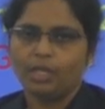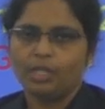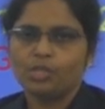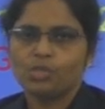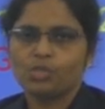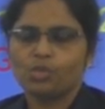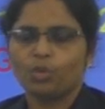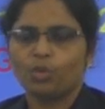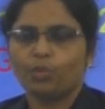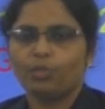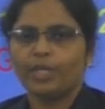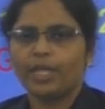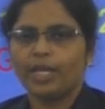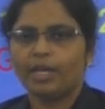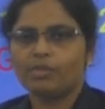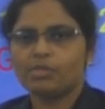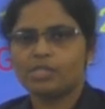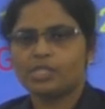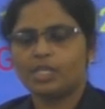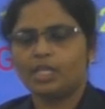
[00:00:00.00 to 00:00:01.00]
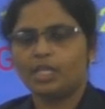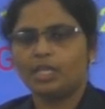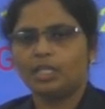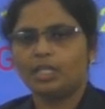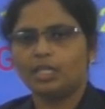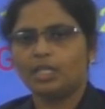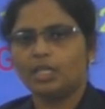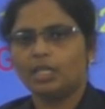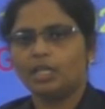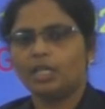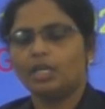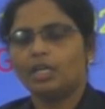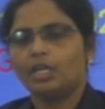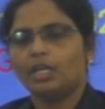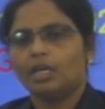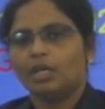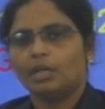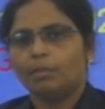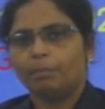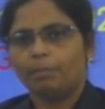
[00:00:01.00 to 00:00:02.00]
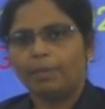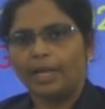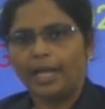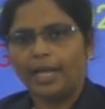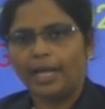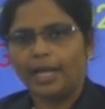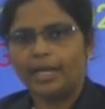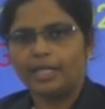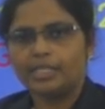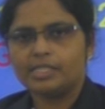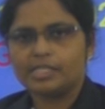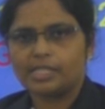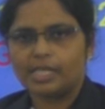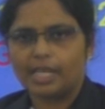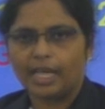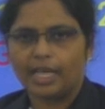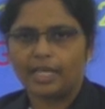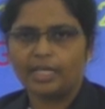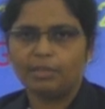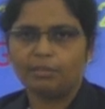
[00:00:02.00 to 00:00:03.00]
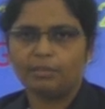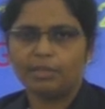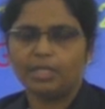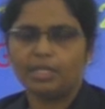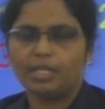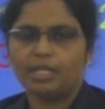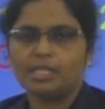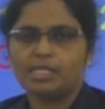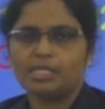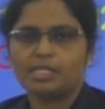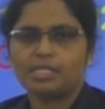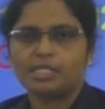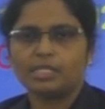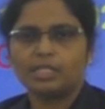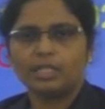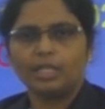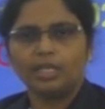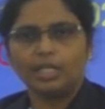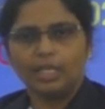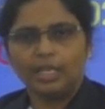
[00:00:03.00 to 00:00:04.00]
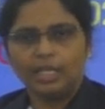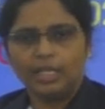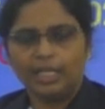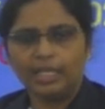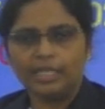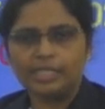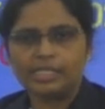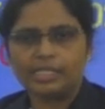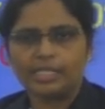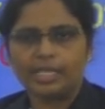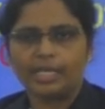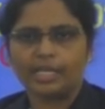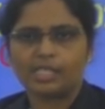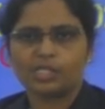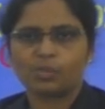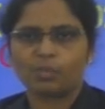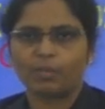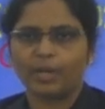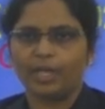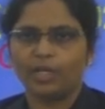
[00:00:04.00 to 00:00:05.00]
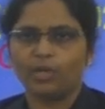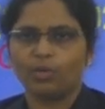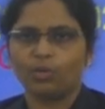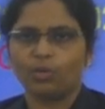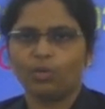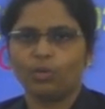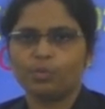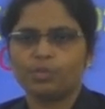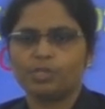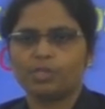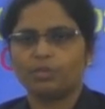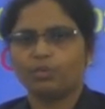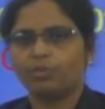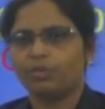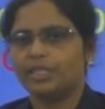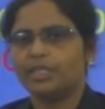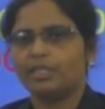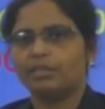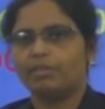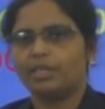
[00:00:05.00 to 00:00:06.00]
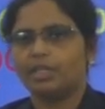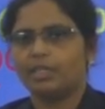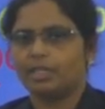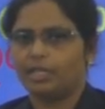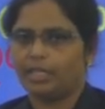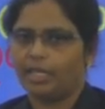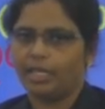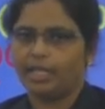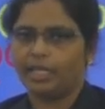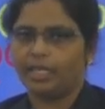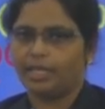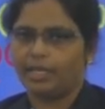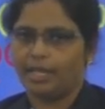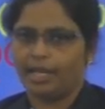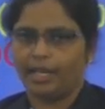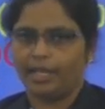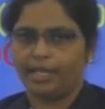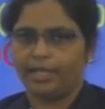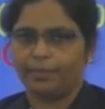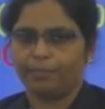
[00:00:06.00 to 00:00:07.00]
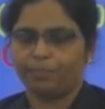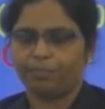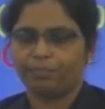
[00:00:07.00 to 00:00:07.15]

So we have seen plants, animals, insects, microbes with our naked eye.